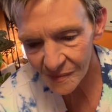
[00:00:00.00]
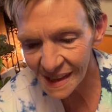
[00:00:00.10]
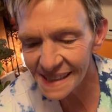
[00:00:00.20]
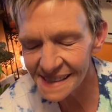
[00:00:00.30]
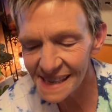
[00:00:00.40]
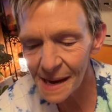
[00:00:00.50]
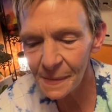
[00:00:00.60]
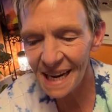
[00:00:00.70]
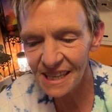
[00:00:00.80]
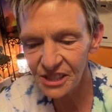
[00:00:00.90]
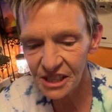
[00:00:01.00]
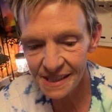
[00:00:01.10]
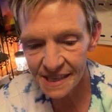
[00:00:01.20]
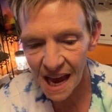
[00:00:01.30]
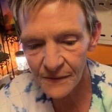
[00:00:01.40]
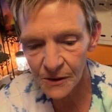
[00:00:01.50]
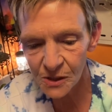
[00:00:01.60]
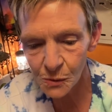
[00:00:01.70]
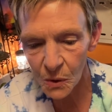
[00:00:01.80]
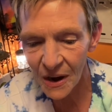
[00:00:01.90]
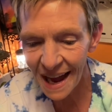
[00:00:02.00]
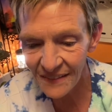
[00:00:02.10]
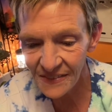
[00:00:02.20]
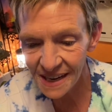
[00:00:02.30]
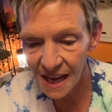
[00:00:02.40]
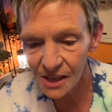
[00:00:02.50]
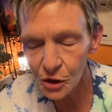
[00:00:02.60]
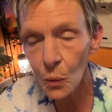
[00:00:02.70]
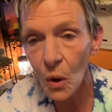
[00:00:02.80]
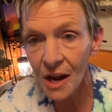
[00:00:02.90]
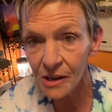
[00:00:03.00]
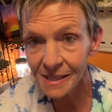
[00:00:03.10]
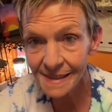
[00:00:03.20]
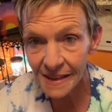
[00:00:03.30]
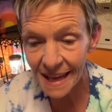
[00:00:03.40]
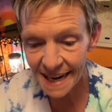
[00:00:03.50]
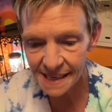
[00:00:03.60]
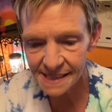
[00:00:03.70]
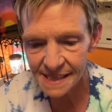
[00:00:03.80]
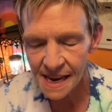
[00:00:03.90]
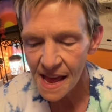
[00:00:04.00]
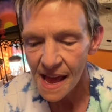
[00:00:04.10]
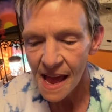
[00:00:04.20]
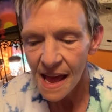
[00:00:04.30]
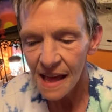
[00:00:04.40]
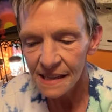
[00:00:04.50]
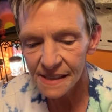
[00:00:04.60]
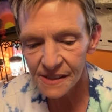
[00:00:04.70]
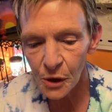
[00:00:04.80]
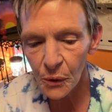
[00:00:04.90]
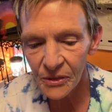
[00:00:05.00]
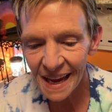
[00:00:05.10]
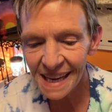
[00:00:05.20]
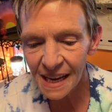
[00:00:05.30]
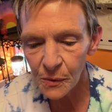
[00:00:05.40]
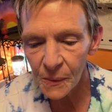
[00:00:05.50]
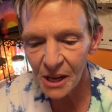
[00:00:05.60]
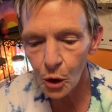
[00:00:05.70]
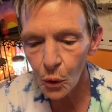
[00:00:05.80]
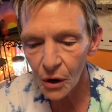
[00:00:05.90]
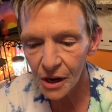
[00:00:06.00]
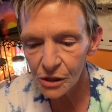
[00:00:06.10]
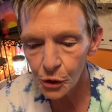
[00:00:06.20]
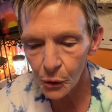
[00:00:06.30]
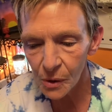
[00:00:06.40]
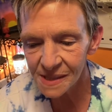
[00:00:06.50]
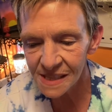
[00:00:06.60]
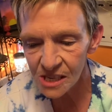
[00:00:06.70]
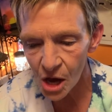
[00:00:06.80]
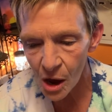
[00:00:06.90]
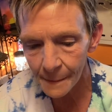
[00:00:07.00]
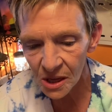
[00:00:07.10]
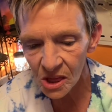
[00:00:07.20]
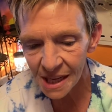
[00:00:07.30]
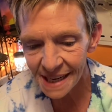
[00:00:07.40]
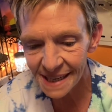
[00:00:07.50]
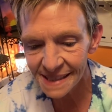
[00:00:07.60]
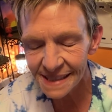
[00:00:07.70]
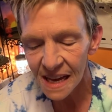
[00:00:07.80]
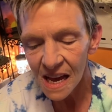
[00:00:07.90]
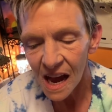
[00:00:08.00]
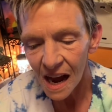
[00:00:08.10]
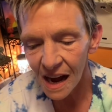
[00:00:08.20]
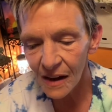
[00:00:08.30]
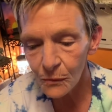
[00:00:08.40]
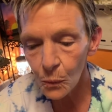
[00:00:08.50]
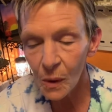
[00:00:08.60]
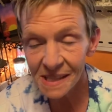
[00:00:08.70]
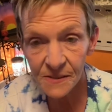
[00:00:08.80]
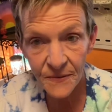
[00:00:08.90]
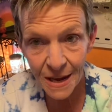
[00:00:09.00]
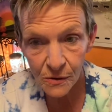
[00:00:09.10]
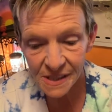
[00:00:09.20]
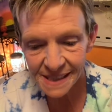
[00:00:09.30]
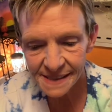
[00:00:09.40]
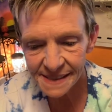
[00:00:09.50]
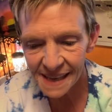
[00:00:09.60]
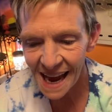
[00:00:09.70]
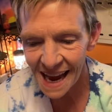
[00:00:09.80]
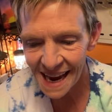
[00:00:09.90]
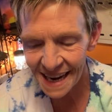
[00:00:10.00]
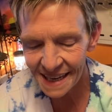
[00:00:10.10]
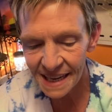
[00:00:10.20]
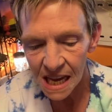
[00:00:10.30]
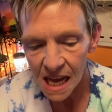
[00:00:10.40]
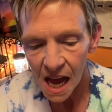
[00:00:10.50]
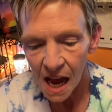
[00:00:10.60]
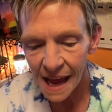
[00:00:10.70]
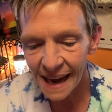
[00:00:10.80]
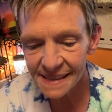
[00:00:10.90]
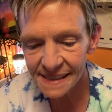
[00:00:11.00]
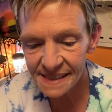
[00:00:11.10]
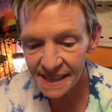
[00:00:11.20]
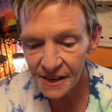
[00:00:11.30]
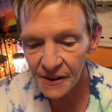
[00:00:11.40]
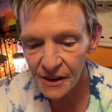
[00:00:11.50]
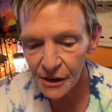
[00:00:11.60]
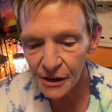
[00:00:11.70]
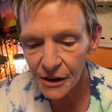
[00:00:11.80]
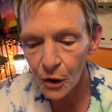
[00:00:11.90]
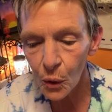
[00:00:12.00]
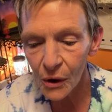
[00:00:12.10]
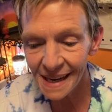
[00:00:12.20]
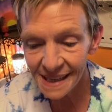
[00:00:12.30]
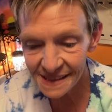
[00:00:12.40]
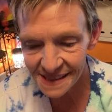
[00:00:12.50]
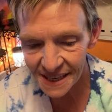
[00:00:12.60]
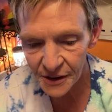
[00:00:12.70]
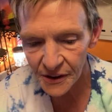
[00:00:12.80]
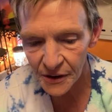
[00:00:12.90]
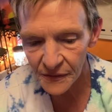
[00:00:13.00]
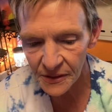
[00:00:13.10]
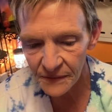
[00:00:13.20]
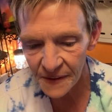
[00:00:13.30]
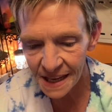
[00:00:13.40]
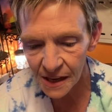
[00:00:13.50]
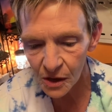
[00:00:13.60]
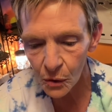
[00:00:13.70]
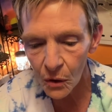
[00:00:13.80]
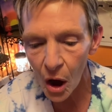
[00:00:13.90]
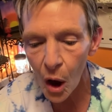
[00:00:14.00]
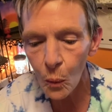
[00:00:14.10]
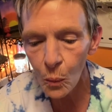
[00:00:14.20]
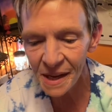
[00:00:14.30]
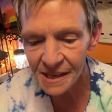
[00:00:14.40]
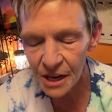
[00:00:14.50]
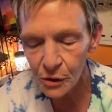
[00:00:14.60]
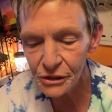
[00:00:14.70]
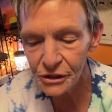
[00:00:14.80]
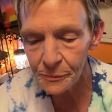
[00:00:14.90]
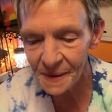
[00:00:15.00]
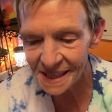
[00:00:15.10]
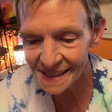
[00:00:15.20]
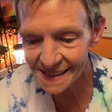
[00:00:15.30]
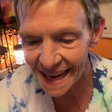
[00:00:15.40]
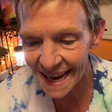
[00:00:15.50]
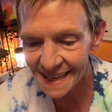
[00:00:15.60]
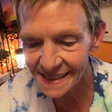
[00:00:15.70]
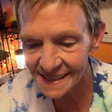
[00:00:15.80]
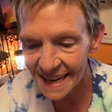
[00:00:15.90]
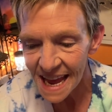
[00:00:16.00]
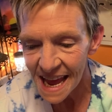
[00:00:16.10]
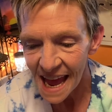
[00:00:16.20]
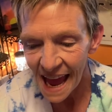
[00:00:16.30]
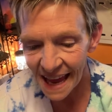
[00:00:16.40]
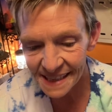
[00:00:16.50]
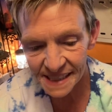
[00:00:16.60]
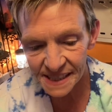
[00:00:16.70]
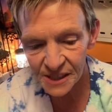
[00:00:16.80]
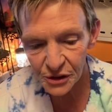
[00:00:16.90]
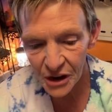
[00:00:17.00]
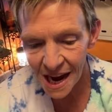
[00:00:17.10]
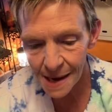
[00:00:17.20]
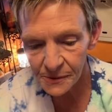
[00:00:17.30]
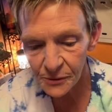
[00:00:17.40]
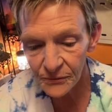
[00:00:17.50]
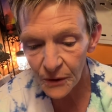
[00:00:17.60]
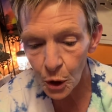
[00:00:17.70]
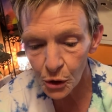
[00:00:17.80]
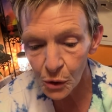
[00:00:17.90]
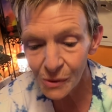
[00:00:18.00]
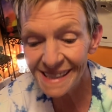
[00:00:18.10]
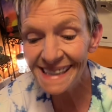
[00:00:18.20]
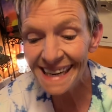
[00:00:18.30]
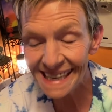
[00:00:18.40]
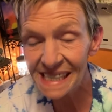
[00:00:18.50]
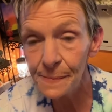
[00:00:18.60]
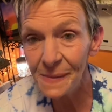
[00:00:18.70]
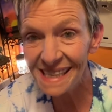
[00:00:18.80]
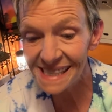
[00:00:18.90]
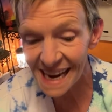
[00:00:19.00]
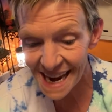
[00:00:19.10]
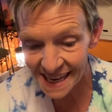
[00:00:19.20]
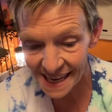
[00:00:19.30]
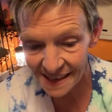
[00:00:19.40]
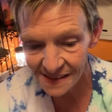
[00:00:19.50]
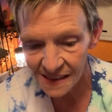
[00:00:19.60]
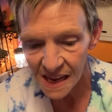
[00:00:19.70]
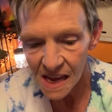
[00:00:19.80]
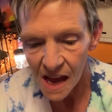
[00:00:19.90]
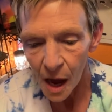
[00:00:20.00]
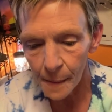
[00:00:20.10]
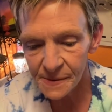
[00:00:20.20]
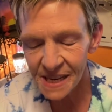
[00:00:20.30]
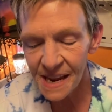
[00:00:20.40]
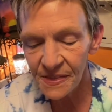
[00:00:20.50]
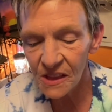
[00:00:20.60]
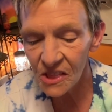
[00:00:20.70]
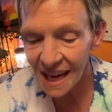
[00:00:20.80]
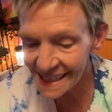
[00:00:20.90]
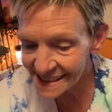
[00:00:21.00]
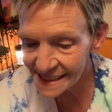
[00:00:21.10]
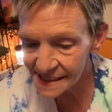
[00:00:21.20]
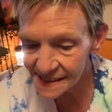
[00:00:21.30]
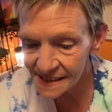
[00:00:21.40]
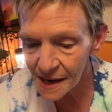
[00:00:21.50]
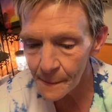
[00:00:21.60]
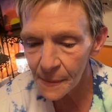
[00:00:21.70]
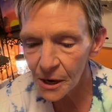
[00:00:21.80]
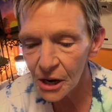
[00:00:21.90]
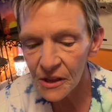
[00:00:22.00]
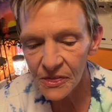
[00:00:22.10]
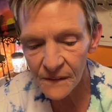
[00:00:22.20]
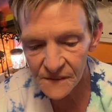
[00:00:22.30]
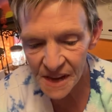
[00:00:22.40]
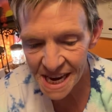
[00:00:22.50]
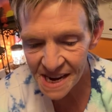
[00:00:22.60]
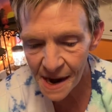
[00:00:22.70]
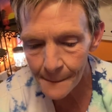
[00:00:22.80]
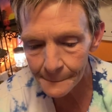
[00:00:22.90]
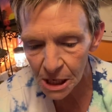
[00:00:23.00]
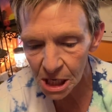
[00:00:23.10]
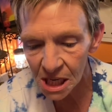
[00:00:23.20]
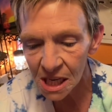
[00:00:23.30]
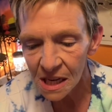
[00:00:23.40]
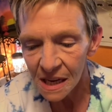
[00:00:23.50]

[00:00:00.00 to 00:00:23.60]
examination, divers will have an underwater slate so they can record gross anomalies of what's found inside, exterior or interior of the vehicle. All windows should be assessed and described. Photos need to be taken. Obtain the license number, the VIN number,